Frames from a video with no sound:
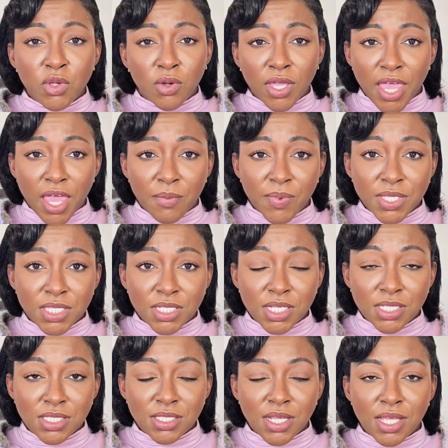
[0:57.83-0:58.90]
your care
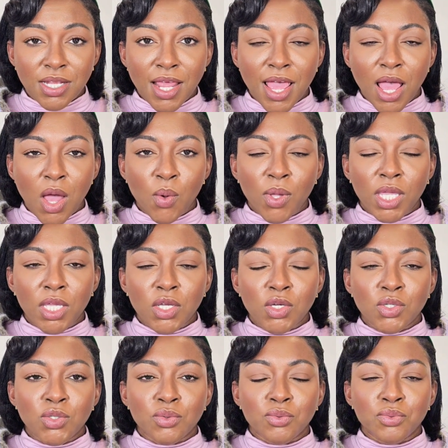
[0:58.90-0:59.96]
business and how it could